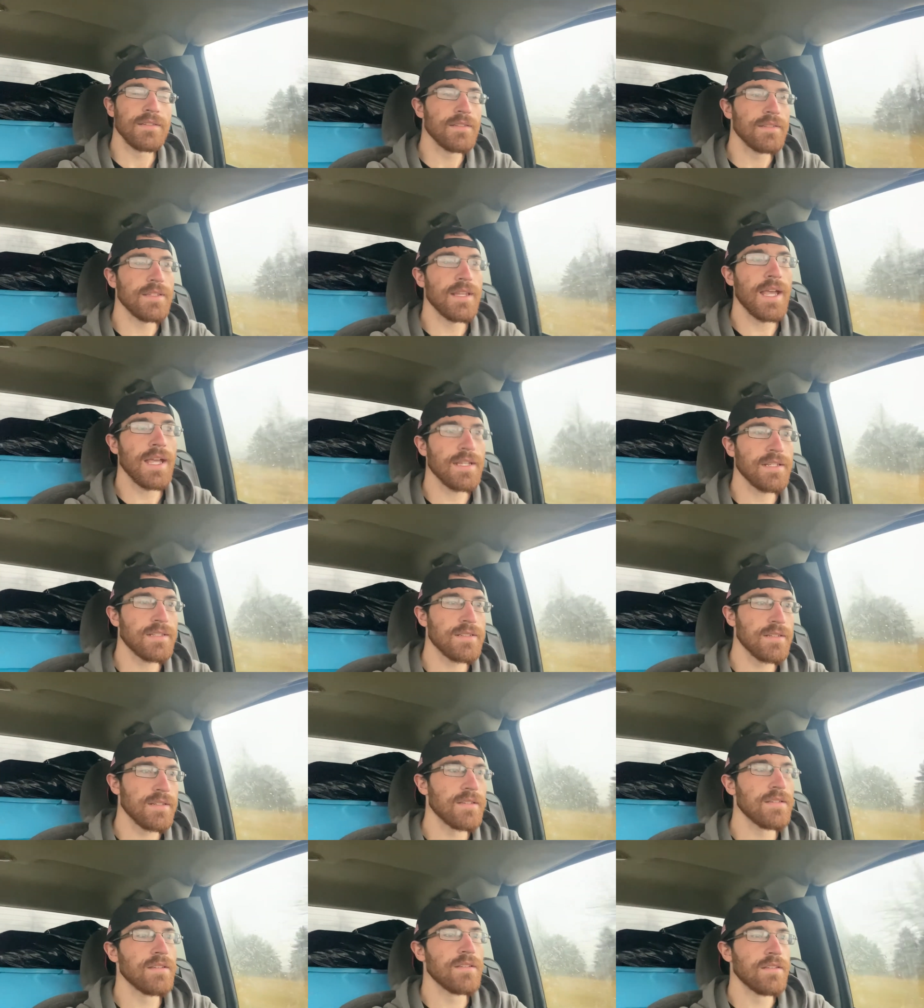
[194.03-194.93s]
Next,
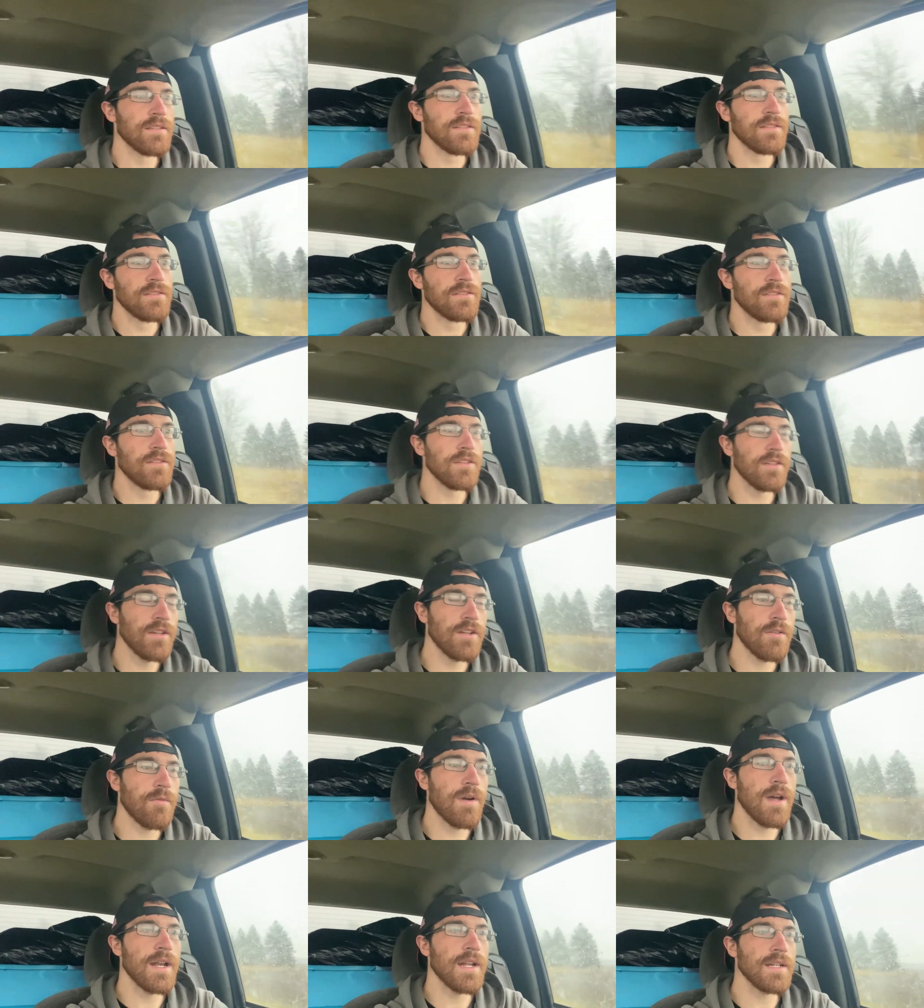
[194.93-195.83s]
you're going
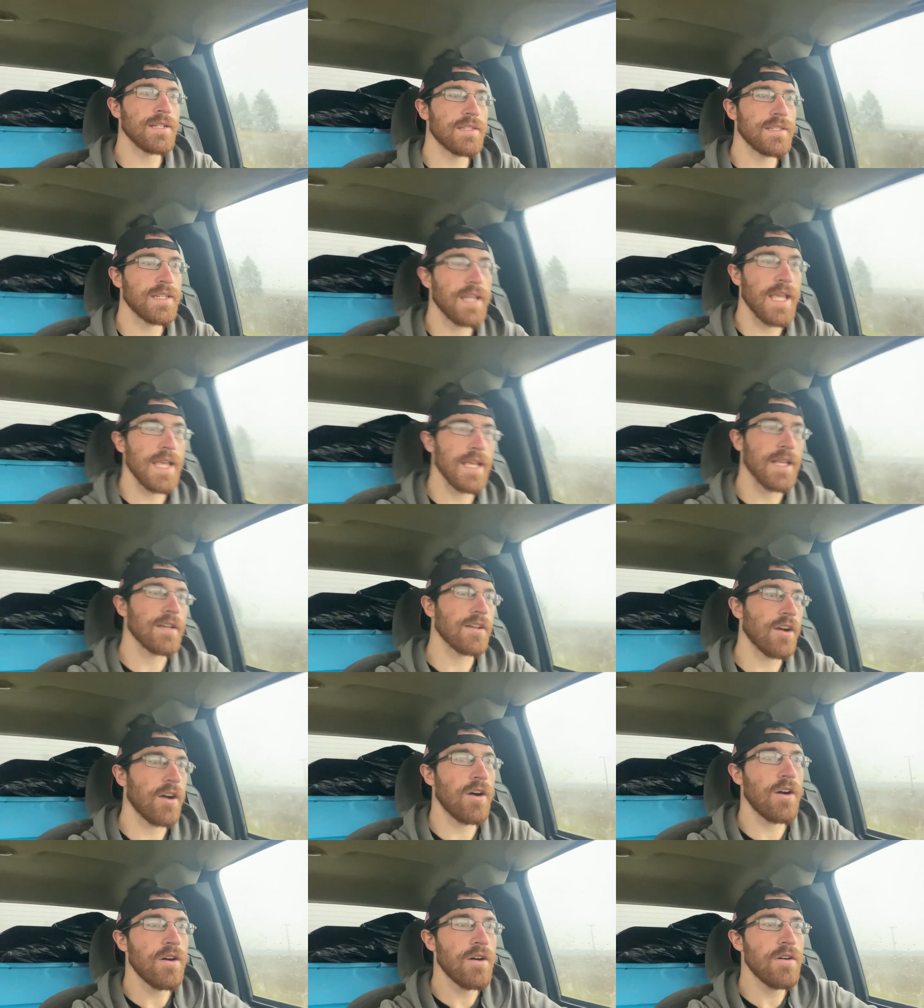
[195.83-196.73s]
to want to take
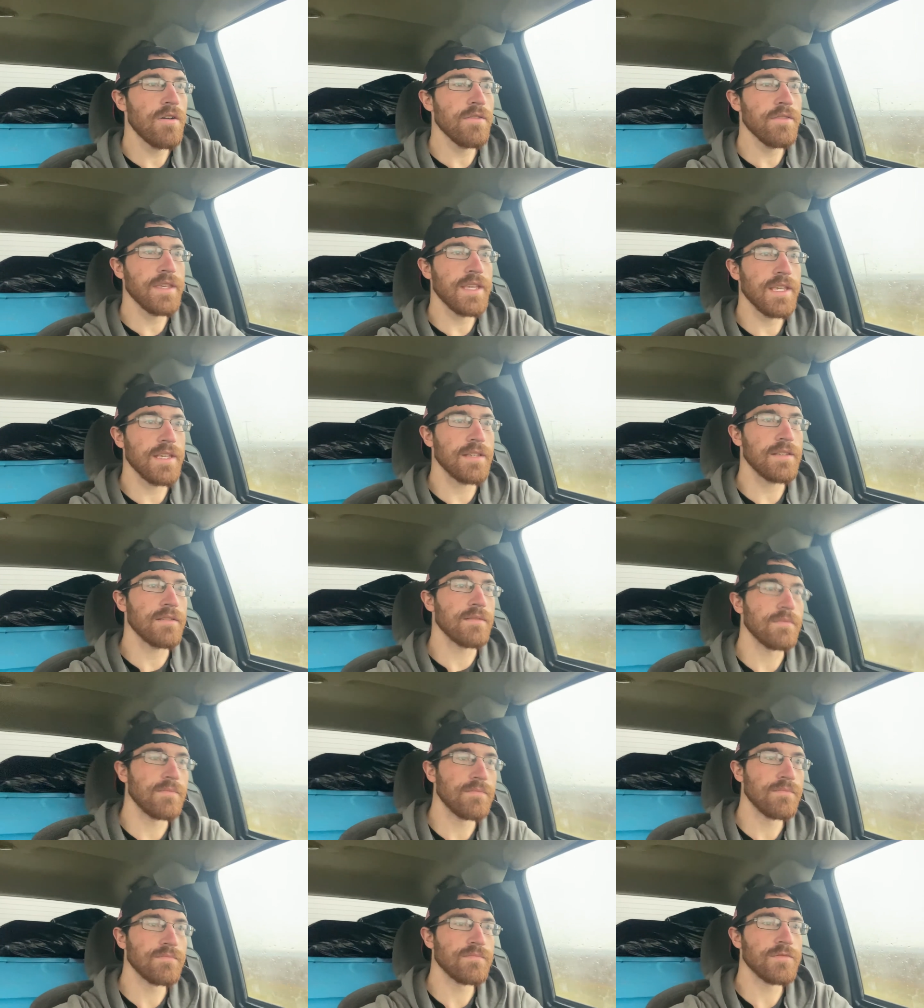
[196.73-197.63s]
all the
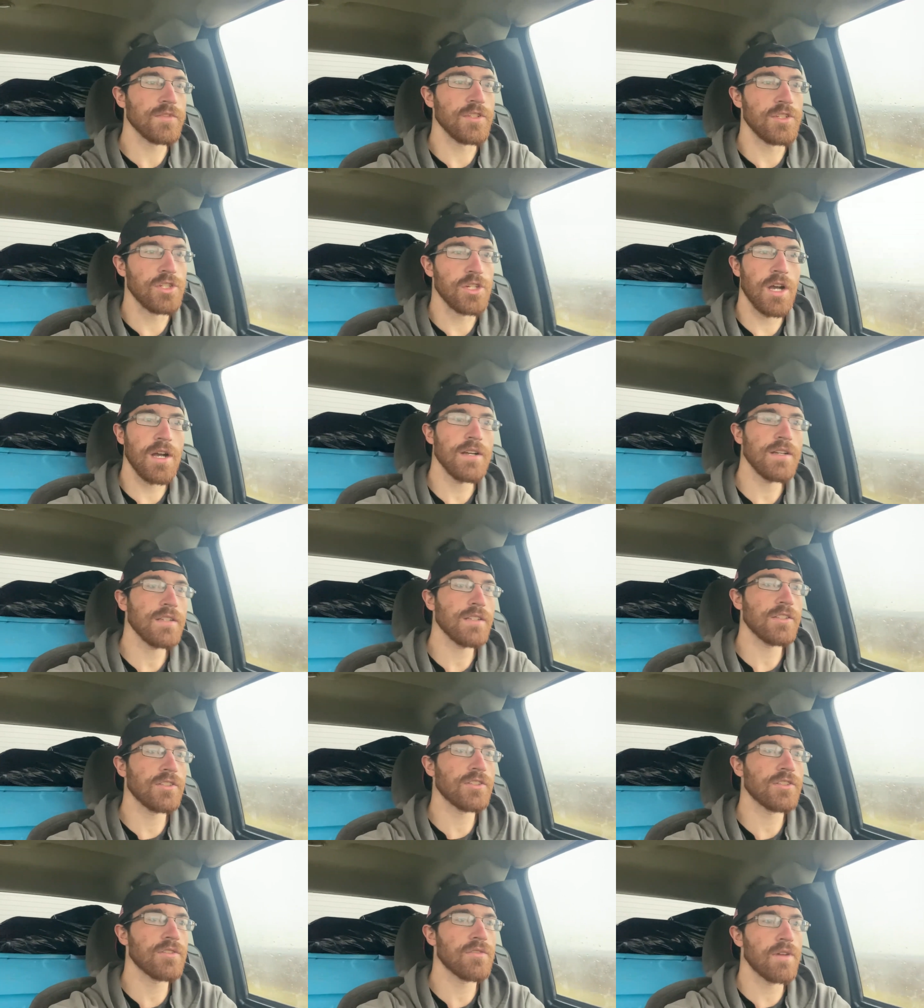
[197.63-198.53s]
junk
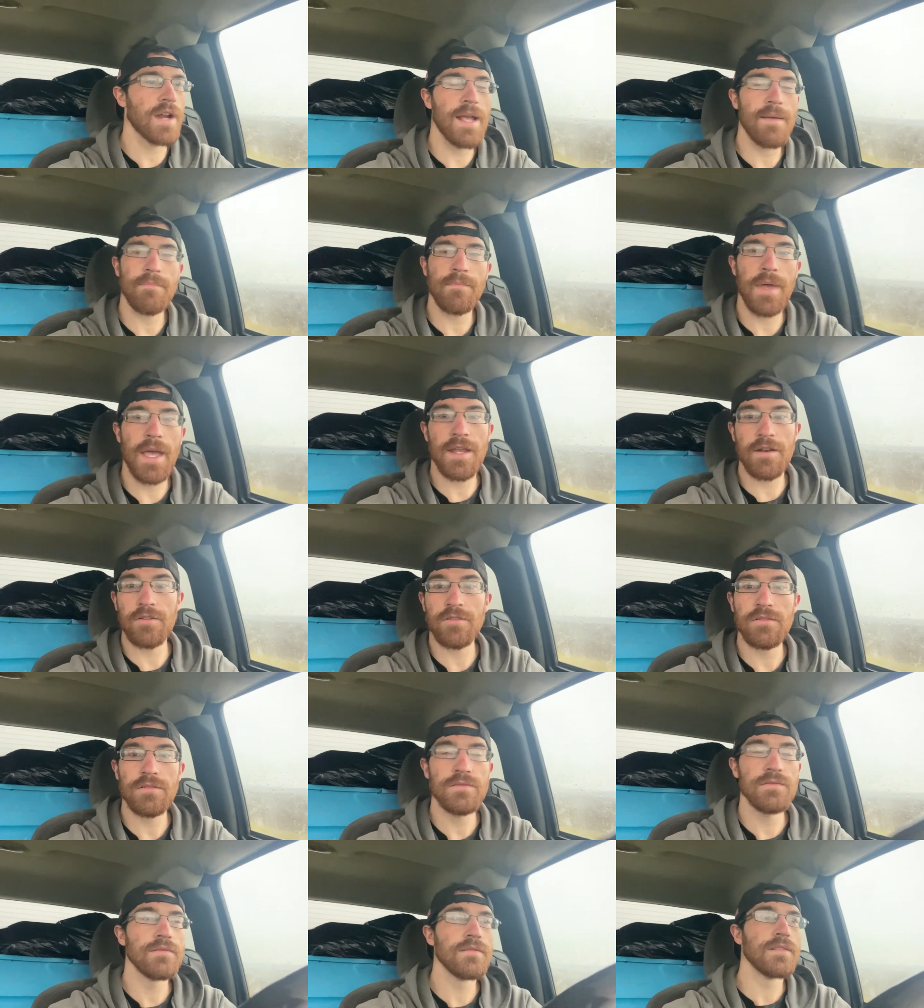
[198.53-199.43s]
scrap metal
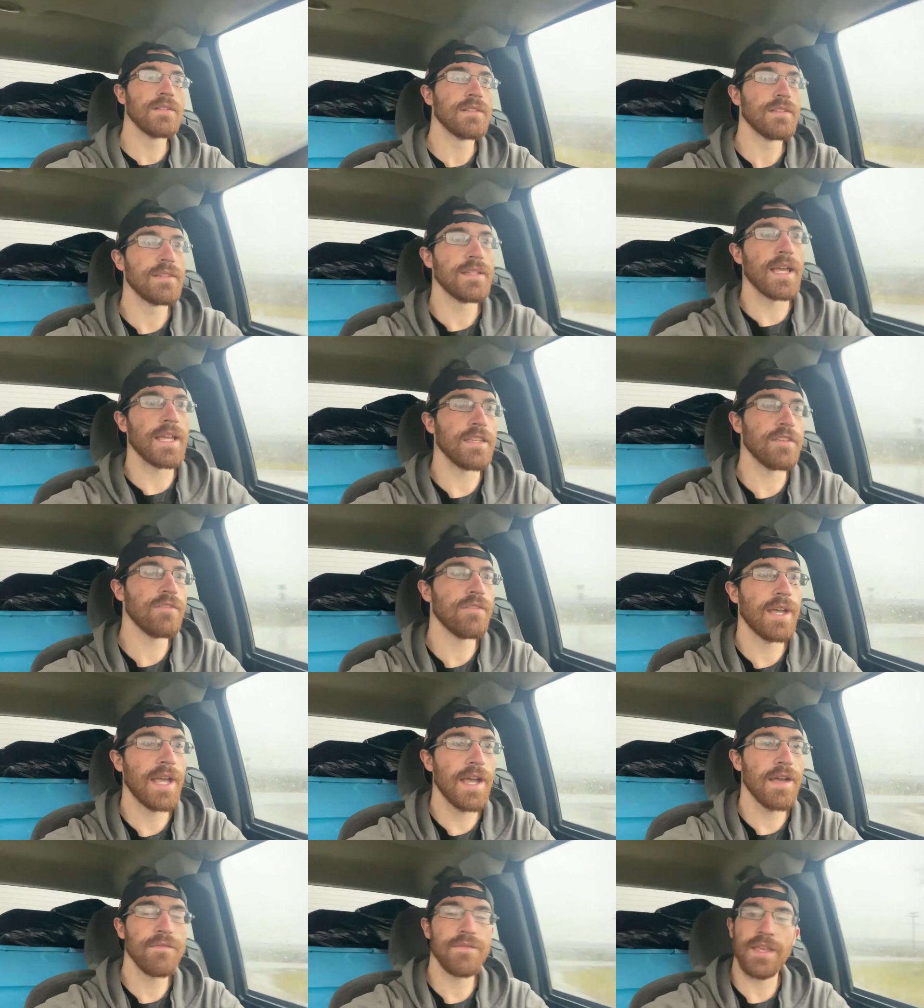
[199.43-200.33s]
that you
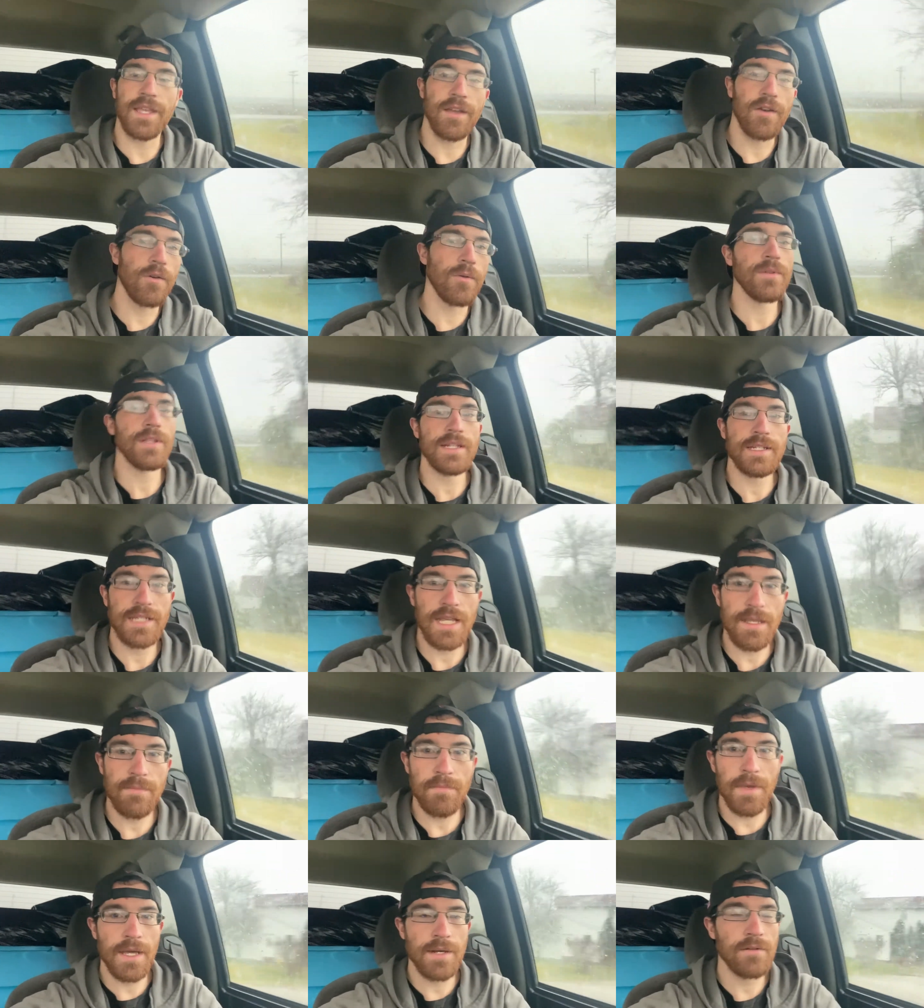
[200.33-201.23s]
have. They only take
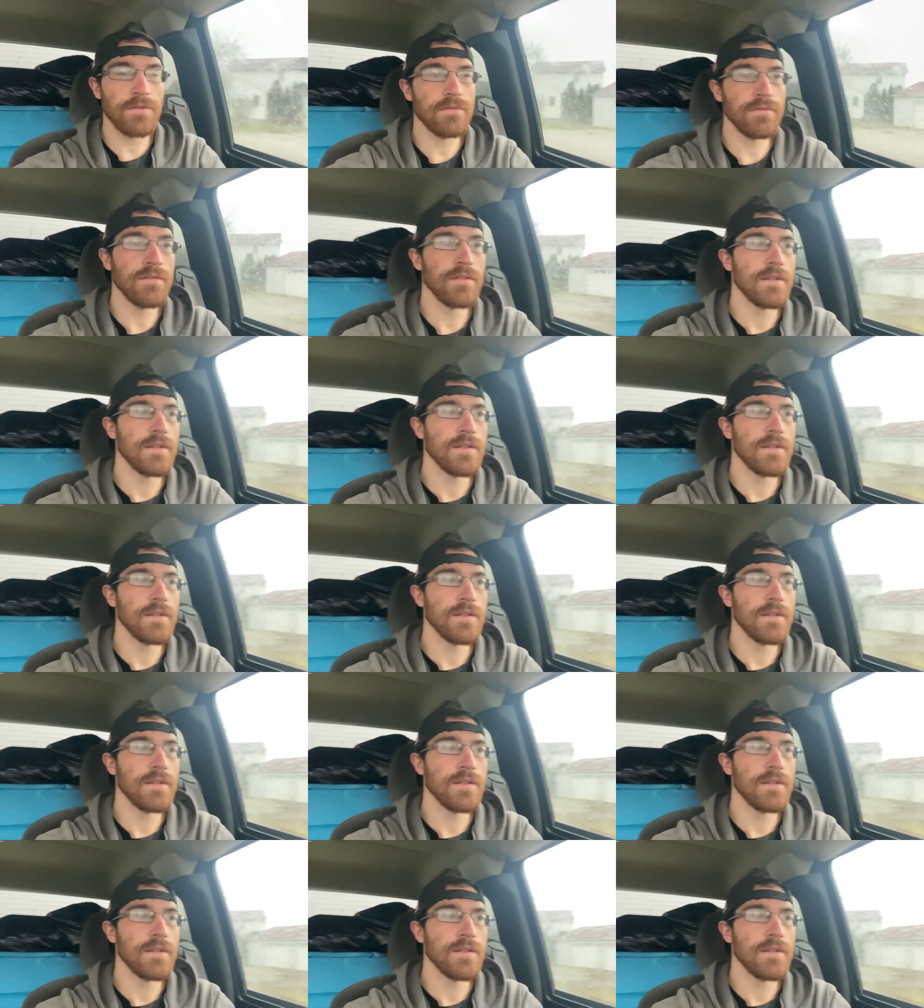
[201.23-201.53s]
metal.